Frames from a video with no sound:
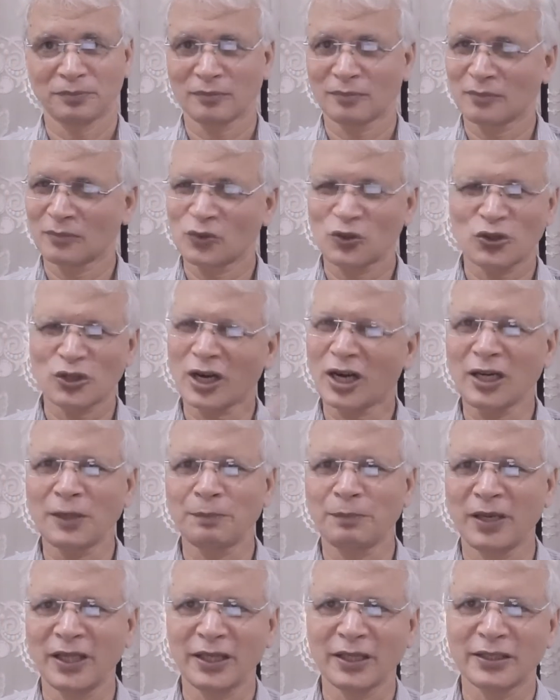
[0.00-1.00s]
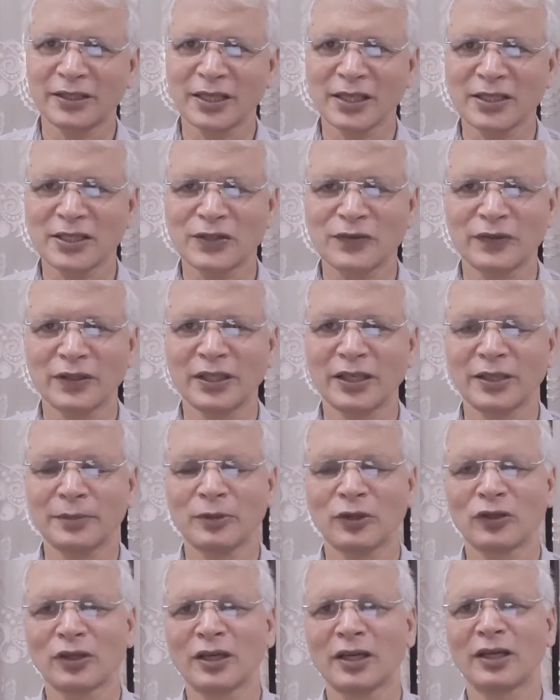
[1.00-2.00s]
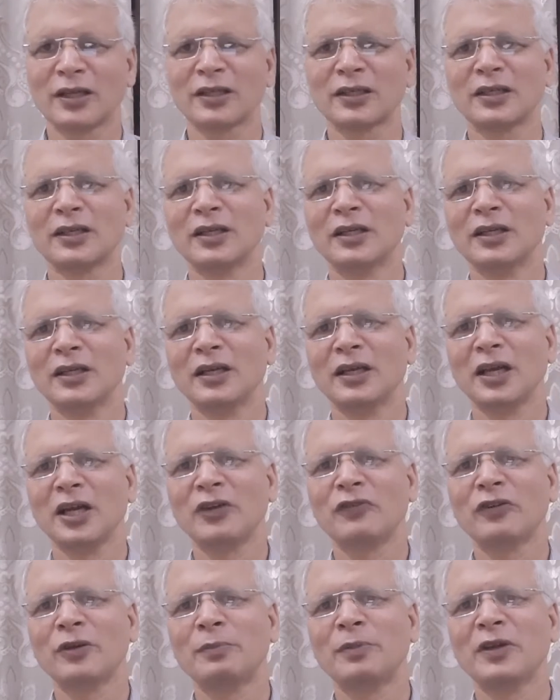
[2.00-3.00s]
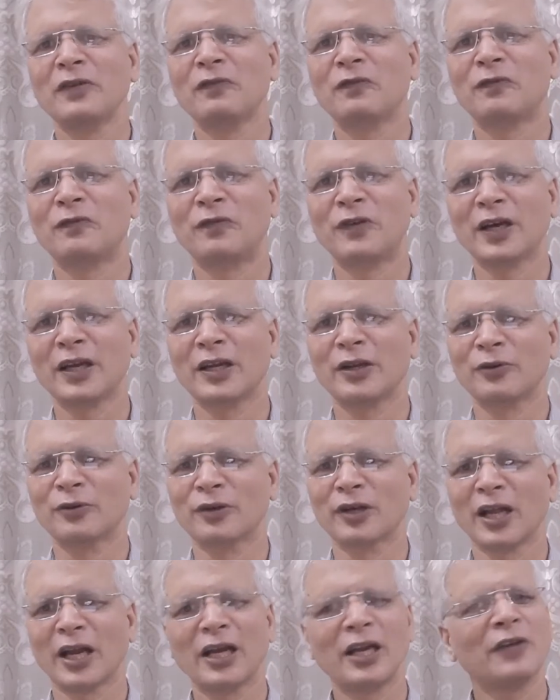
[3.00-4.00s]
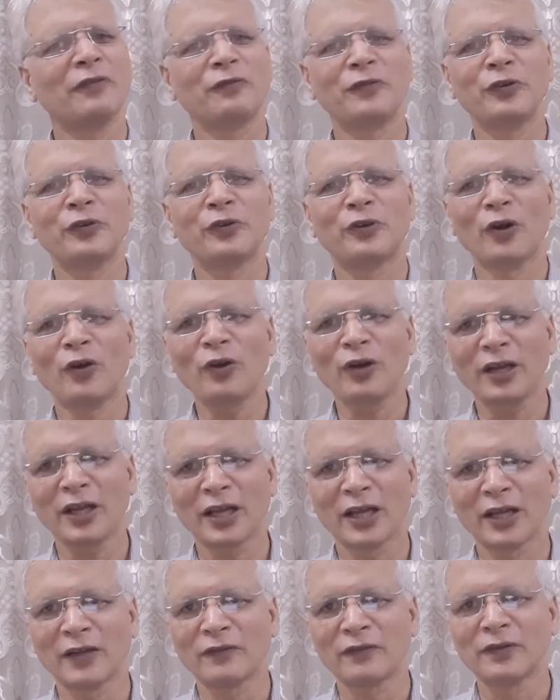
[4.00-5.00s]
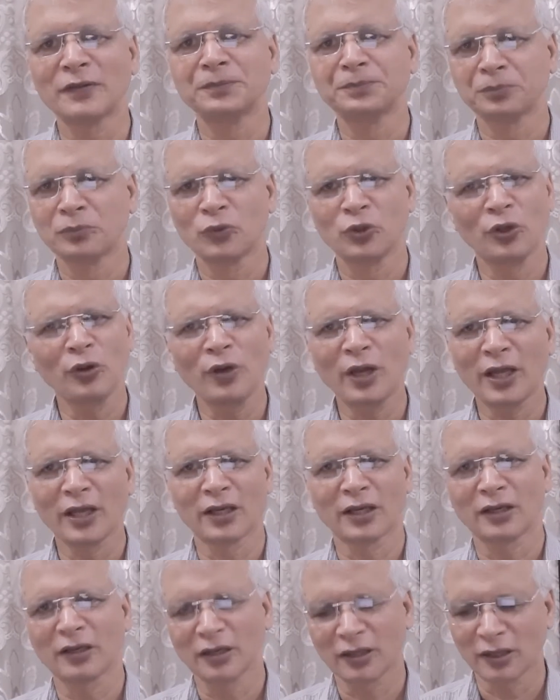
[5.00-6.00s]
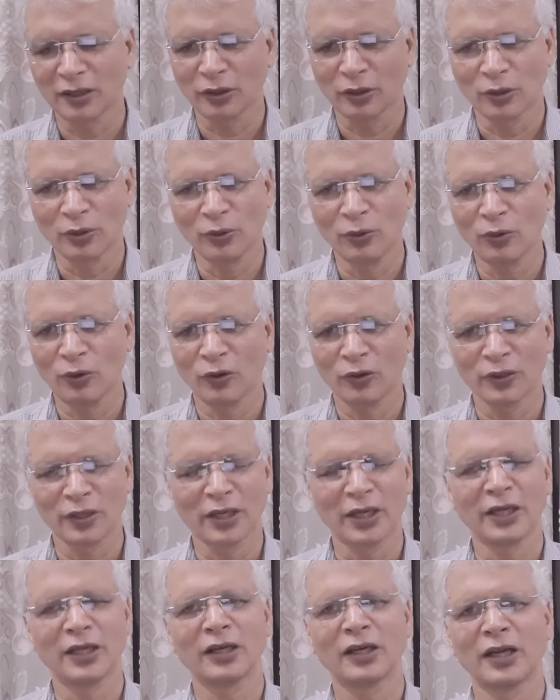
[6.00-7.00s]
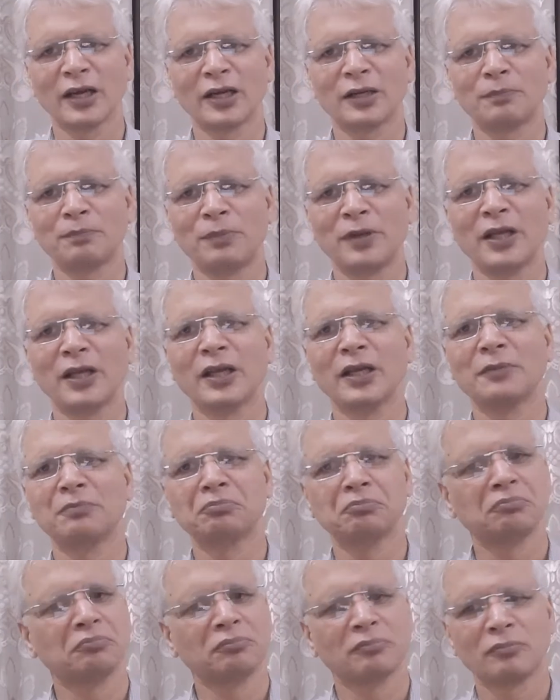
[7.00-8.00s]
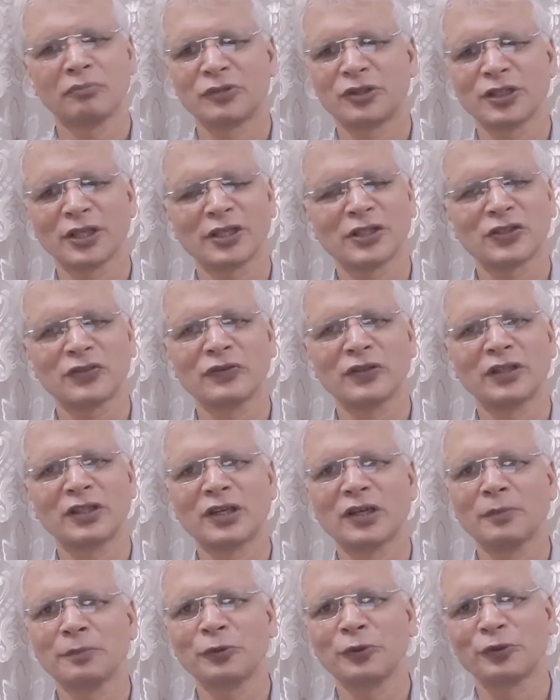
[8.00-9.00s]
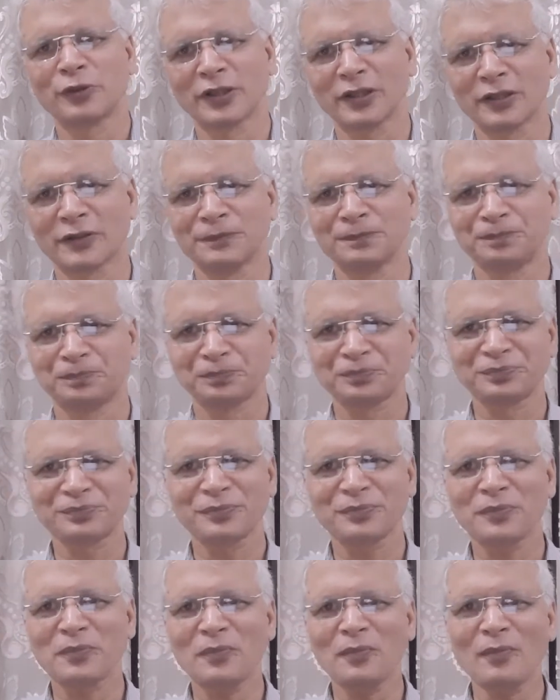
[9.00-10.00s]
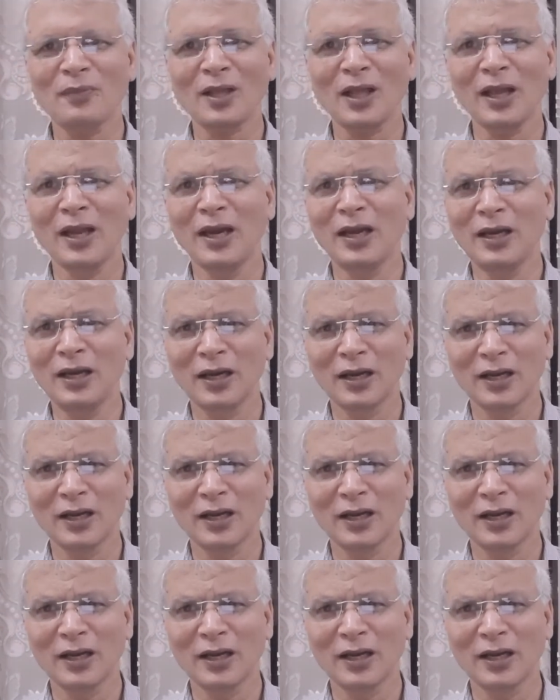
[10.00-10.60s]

start playing chess with him or her, it will be very good. And if you don't have, you can go online and play chess with computer, and